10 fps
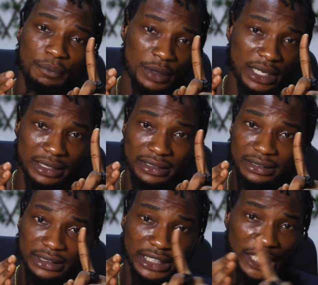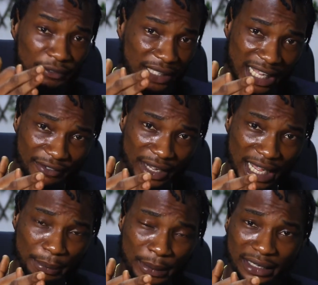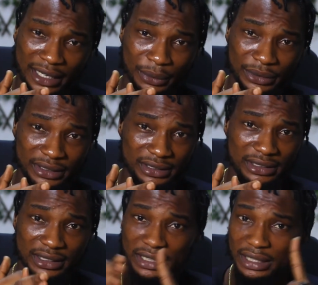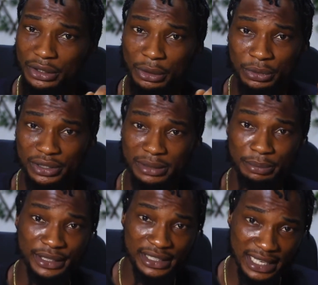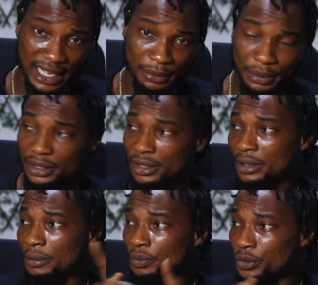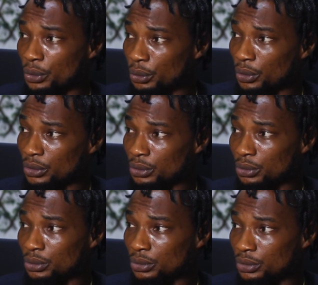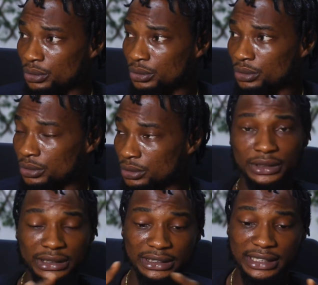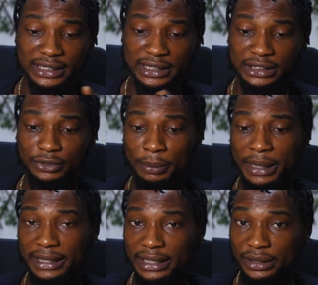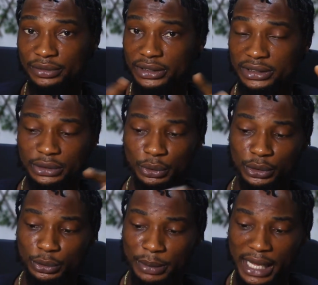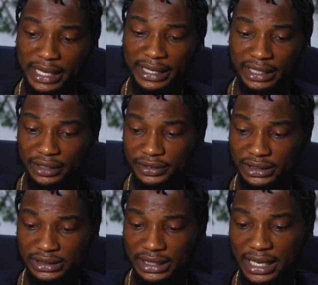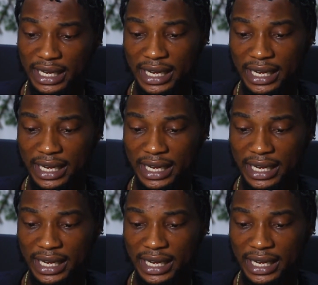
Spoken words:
and if they have hype around it, community brings hype. So you want to, it's strategies for buying NFTs. You want to buy NFTs that